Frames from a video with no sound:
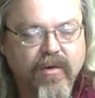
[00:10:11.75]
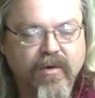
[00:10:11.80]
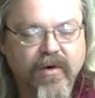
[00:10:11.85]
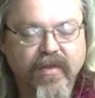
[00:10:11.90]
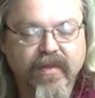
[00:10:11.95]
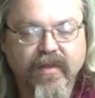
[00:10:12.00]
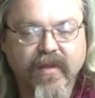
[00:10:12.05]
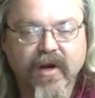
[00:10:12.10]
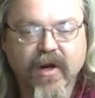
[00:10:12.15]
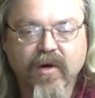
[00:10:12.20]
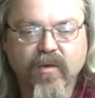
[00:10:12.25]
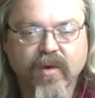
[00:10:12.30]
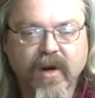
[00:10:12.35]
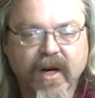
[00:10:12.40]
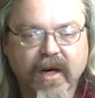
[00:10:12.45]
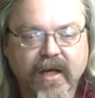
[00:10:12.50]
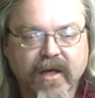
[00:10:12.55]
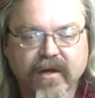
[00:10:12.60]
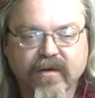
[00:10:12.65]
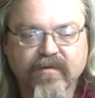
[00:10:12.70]
with their
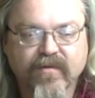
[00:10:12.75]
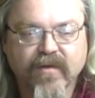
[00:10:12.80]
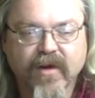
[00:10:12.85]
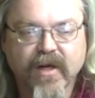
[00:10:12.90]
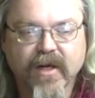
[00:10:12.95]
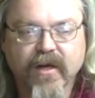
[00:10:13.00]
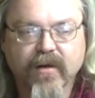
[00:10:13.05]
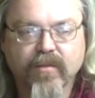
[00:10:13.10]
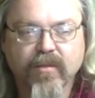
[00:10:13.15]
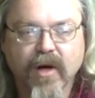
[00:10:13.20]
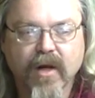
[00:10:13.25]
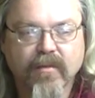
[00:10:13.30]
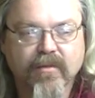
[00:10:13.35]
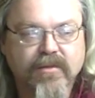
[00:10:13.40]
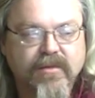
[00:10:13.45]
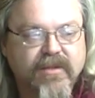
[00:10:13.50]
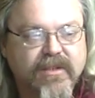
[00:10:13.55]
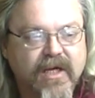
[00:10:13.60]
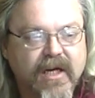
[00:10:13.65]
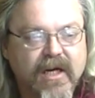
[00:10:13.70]
raining and flooding problems,